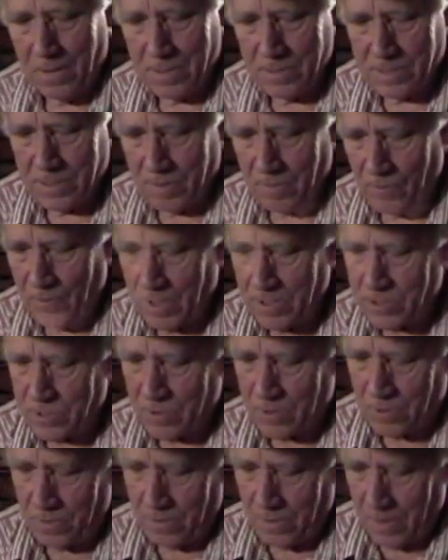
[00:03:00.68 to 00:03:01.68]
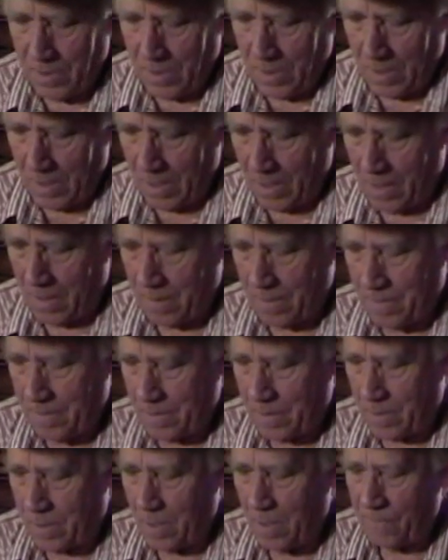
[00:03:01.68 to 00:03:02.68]
is the original
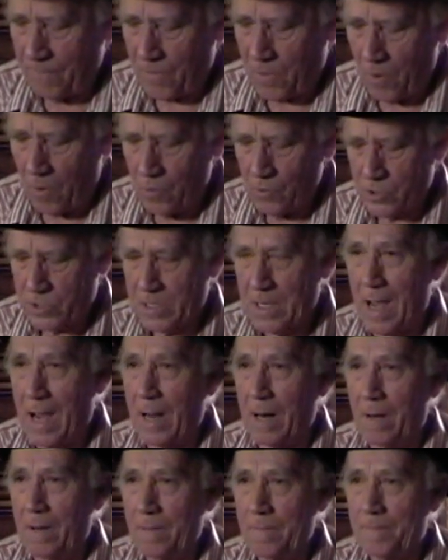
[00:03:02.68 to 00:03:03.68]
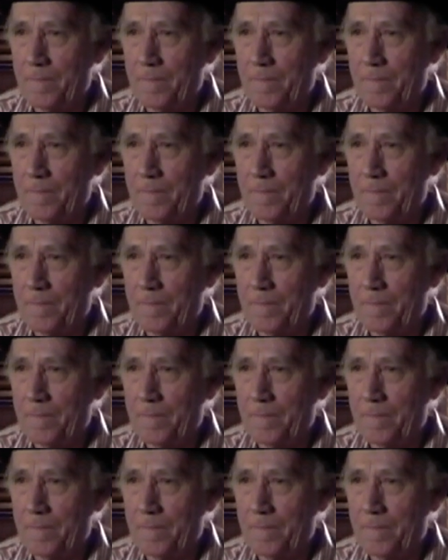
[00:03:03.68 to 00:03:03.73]
Gulf Coast title.